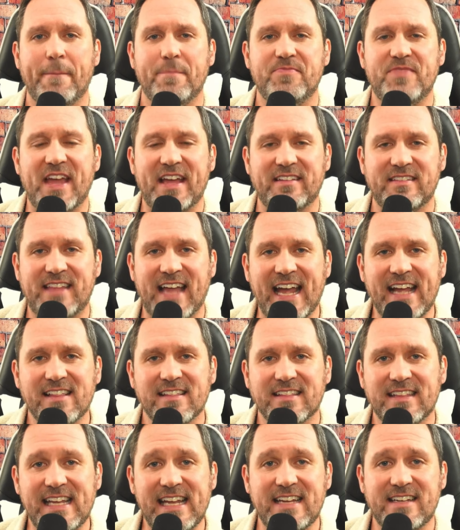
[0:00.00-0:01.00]
that they
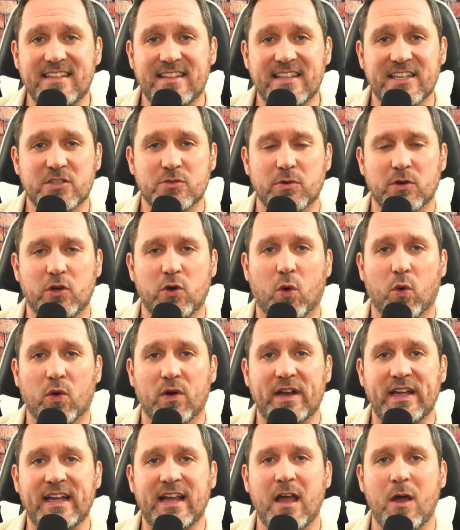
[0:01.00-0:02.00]
leaked this
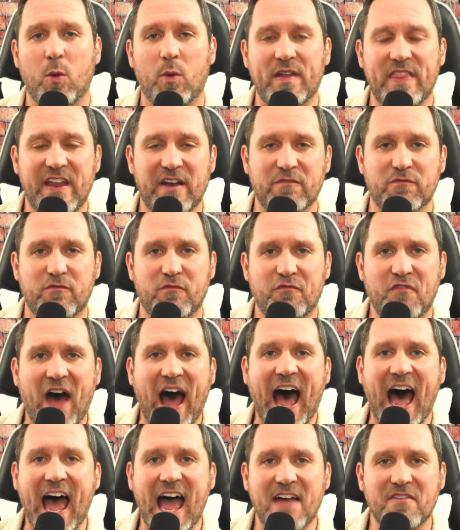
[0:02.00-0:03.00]
recording within
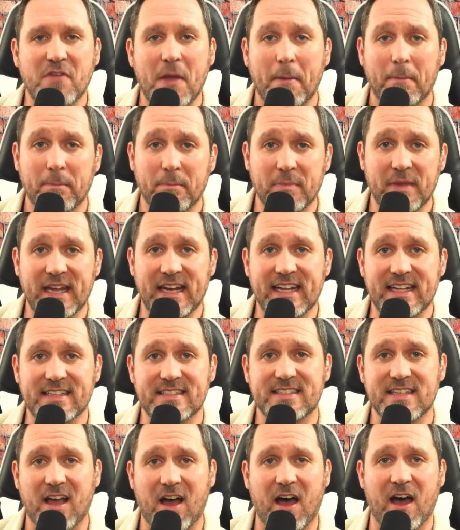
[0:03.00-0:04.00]
5
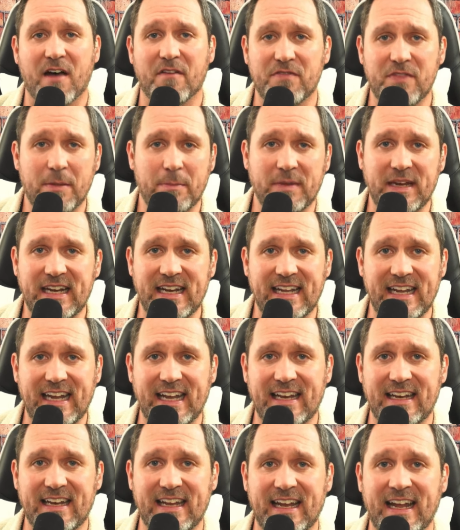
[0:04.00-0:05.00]
minutes of the meeting
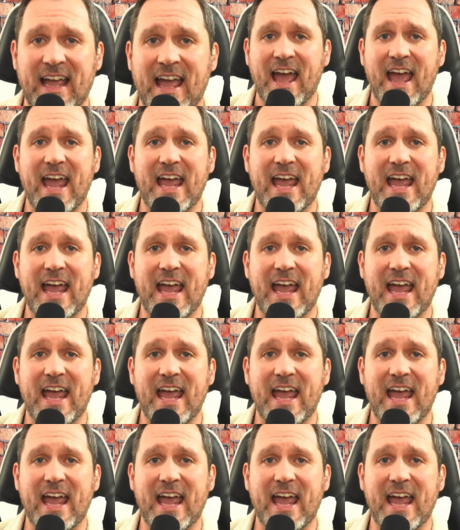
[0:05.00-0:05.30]
ending.